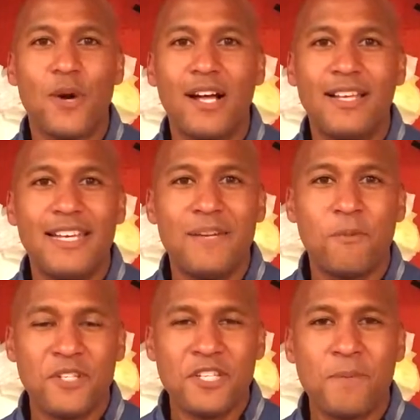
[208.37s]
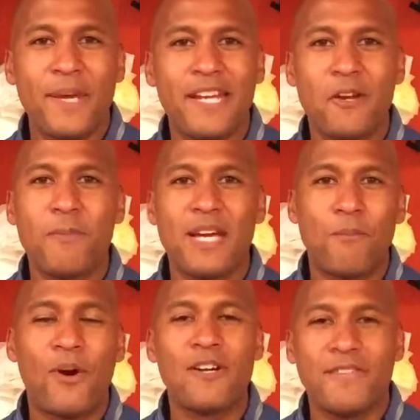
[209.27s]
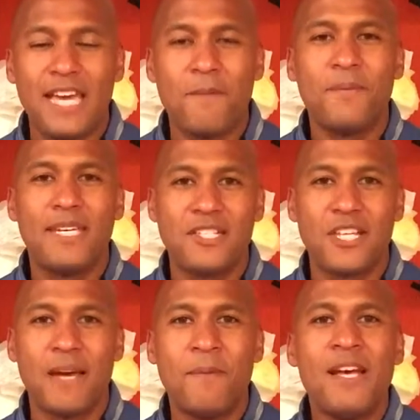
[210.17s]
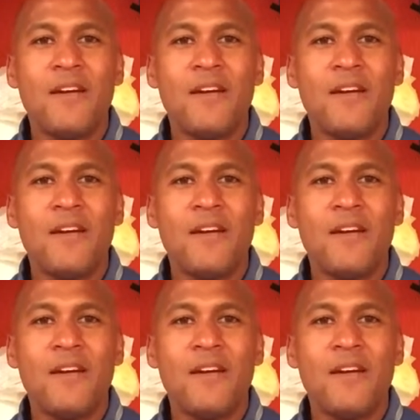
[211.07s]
well in participating or being a part of Camp Kid Jam,